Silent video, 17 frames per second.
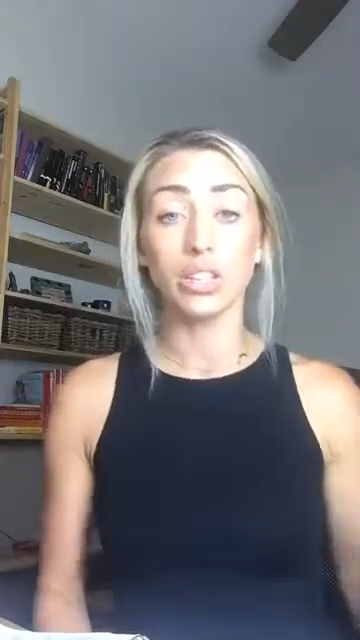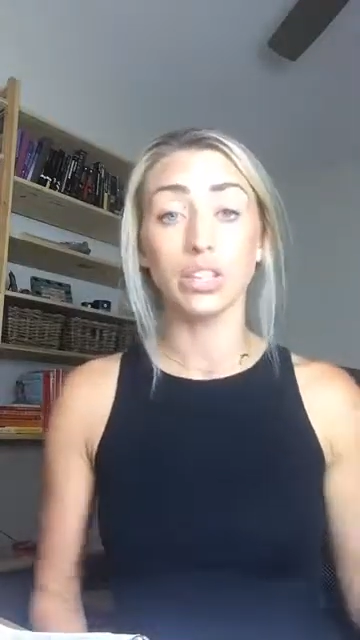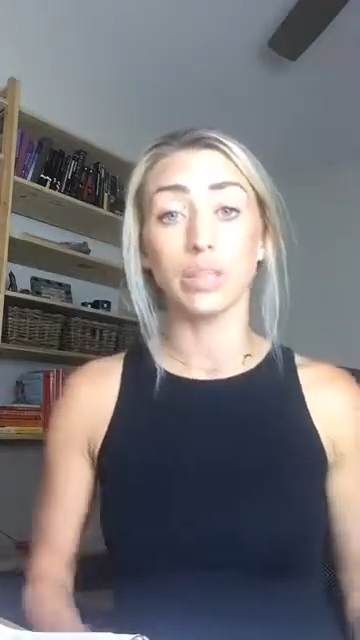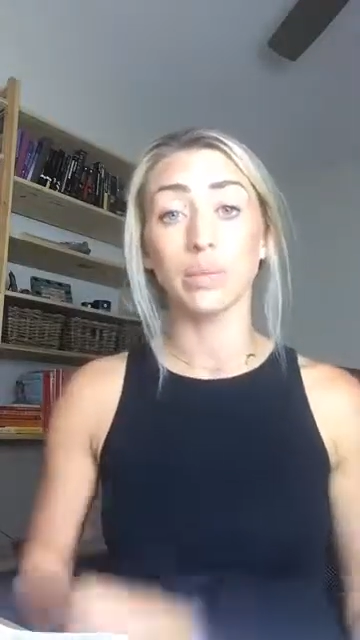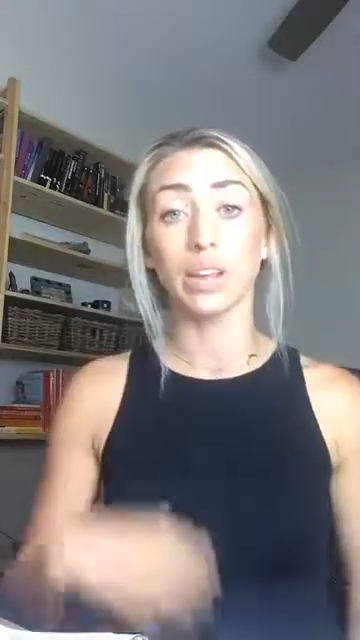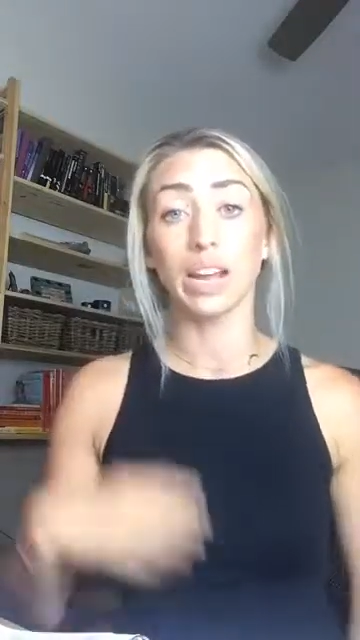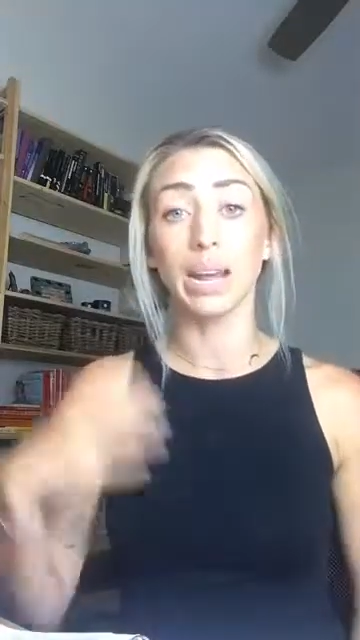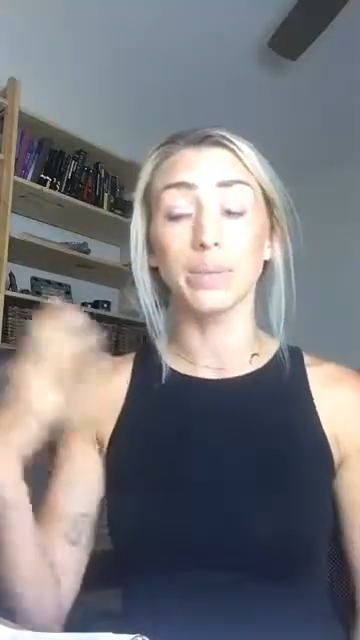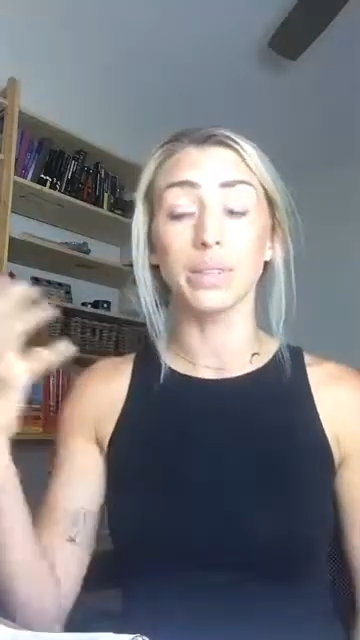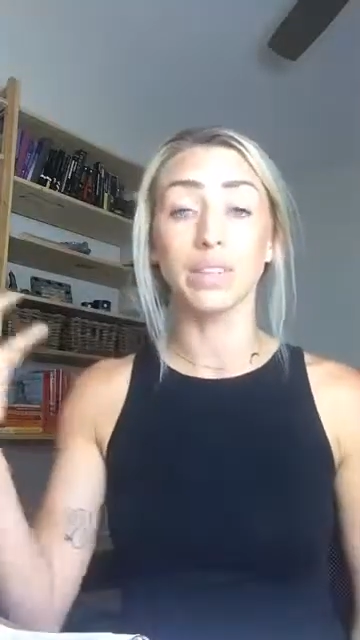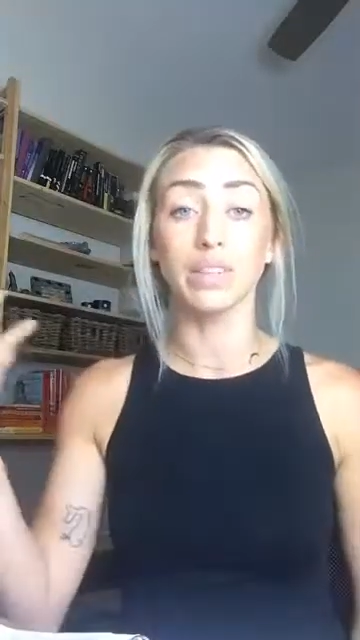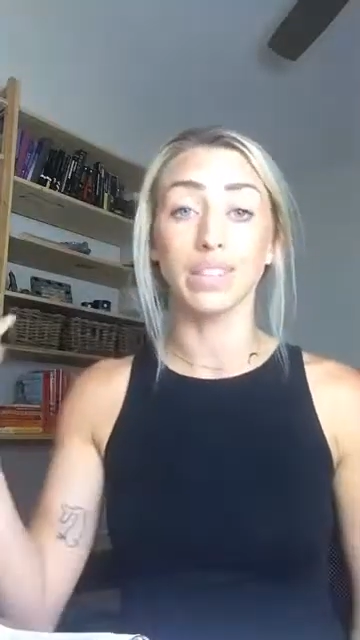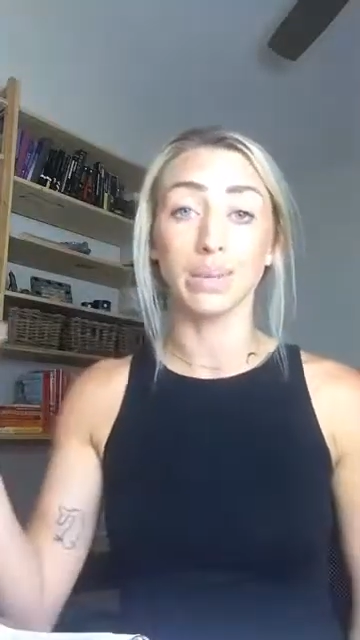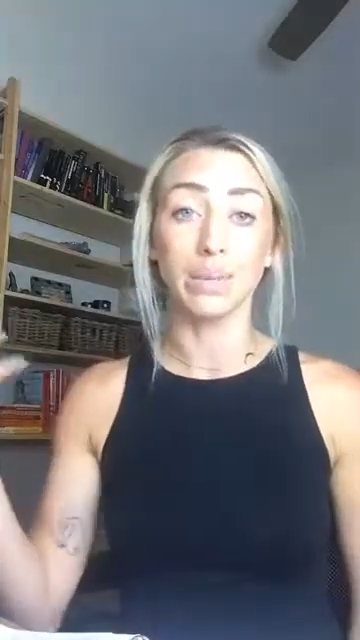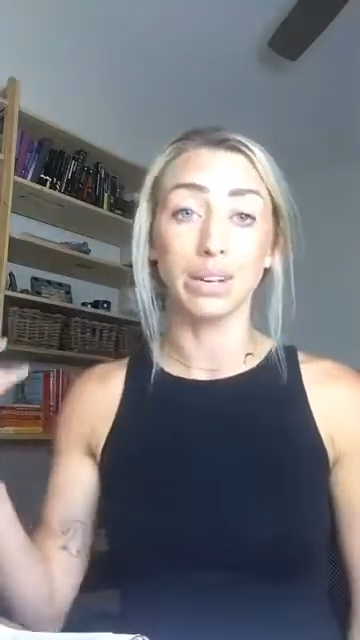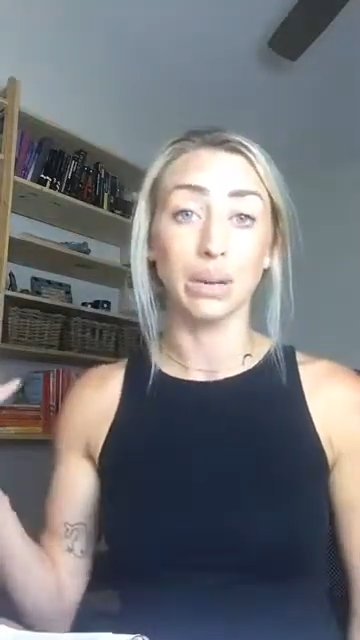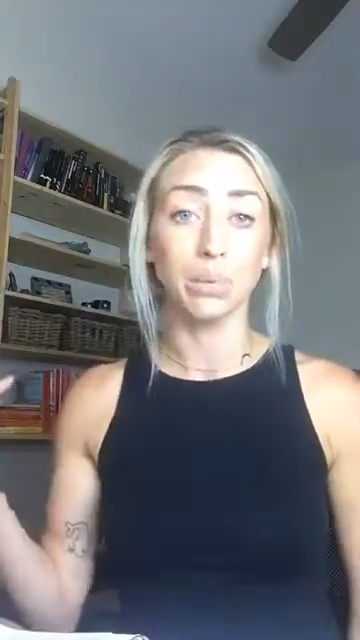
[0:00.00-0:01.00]
sometimes it's
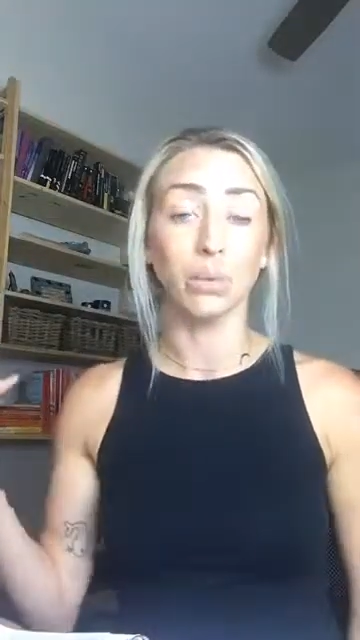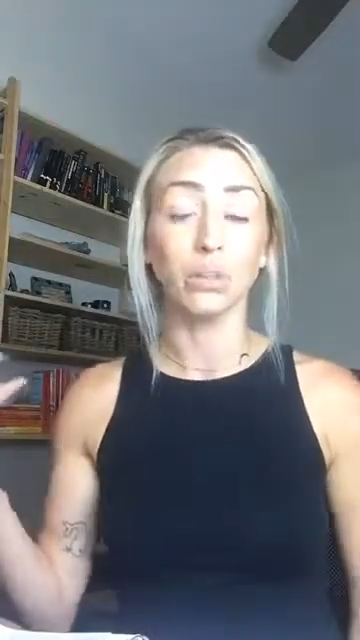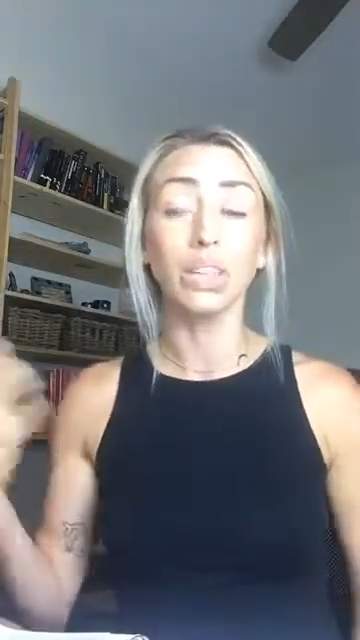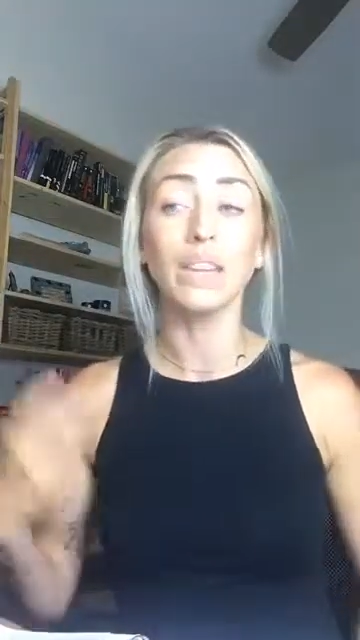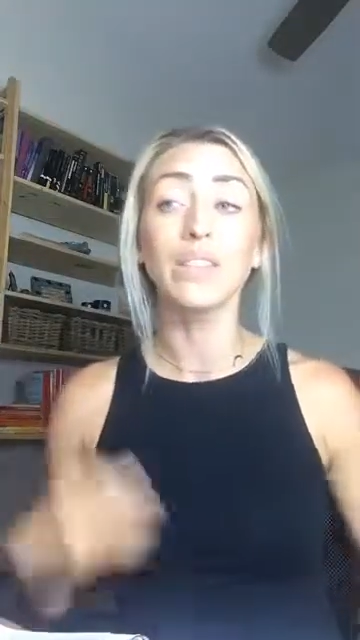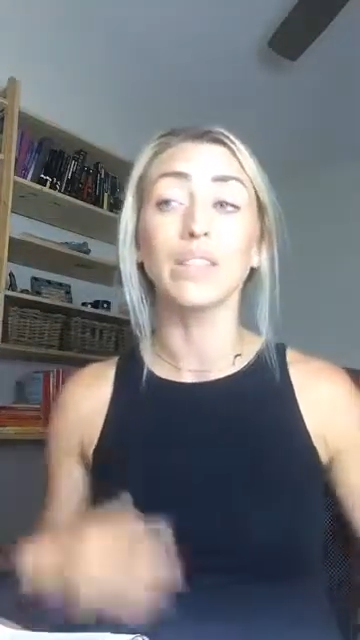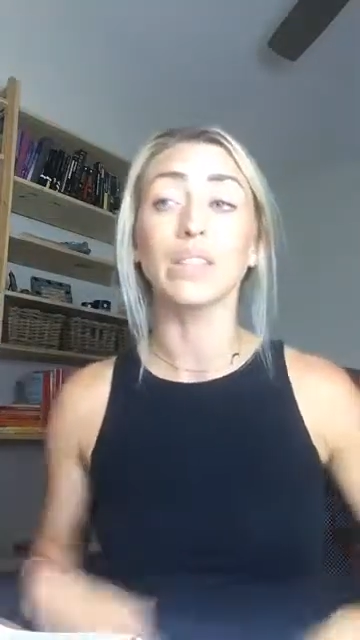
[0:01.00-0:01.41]
limiting beliefs,